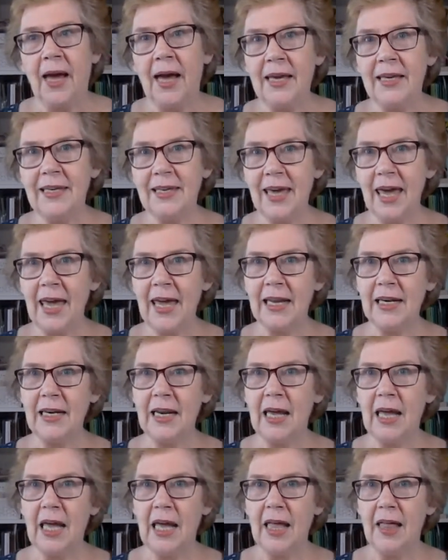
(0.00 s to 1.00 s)

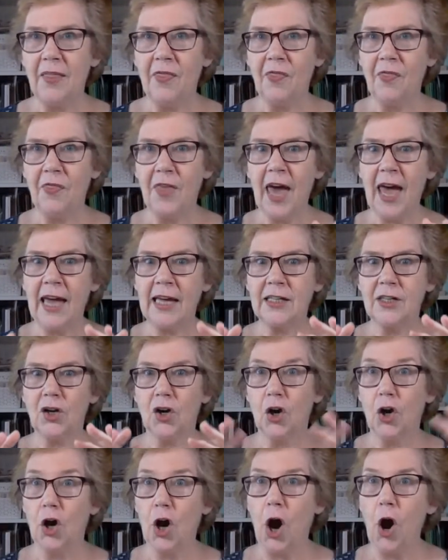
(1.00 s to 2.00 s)
again, that
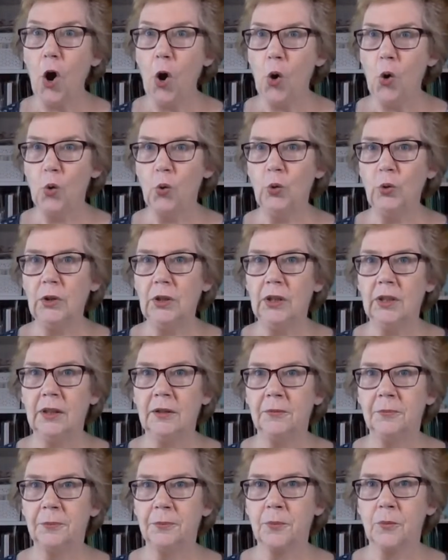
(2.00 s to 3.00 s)
goal
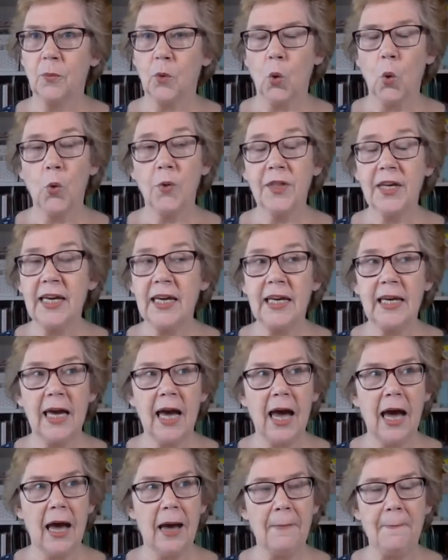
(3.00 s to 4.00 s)
or the
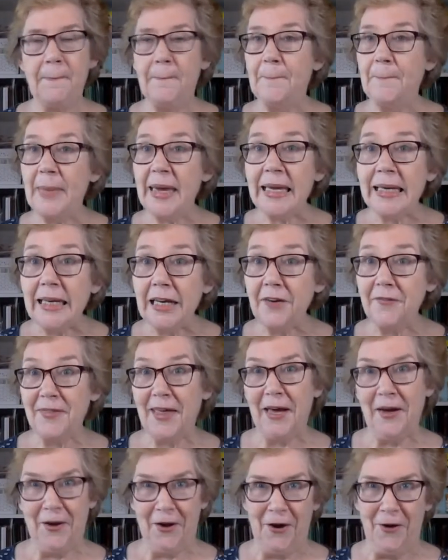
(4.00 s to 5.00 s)
um, meaning of
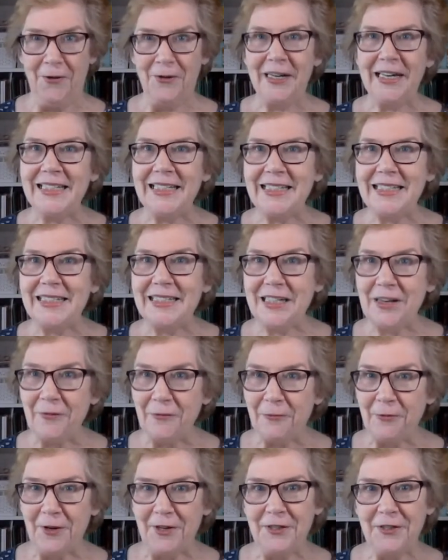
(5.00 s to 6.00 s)
that goal is
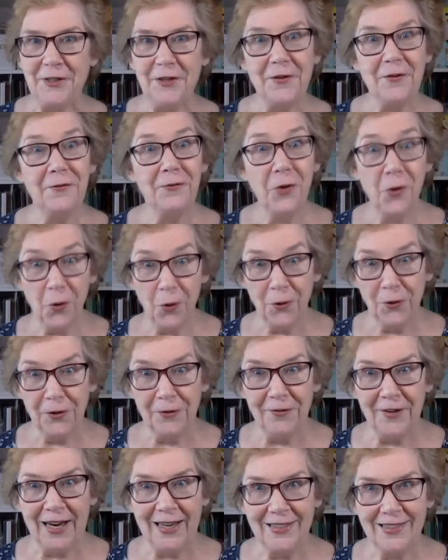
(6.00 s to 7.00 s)
different for all
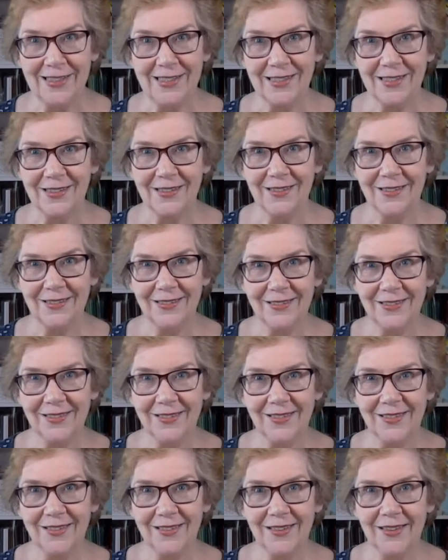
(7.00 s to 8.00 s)
of us.
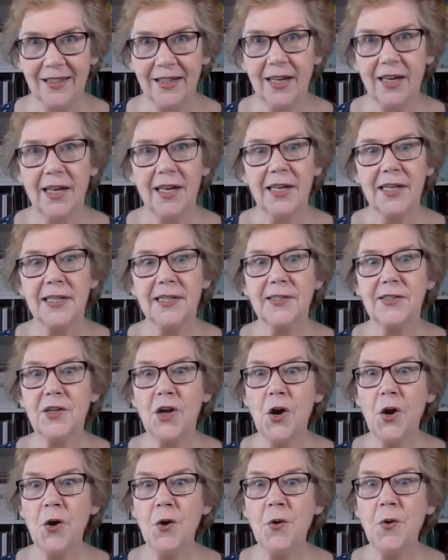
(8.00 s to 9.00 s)

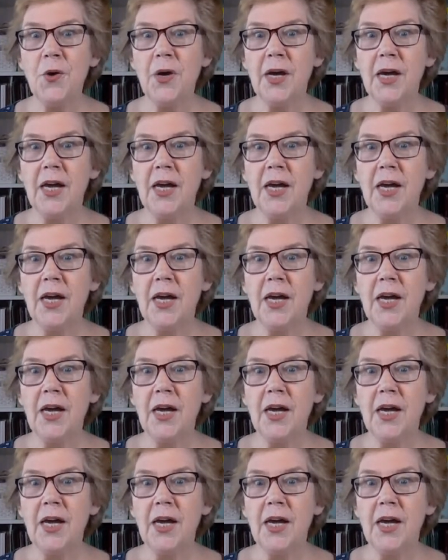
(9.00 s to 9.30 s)
So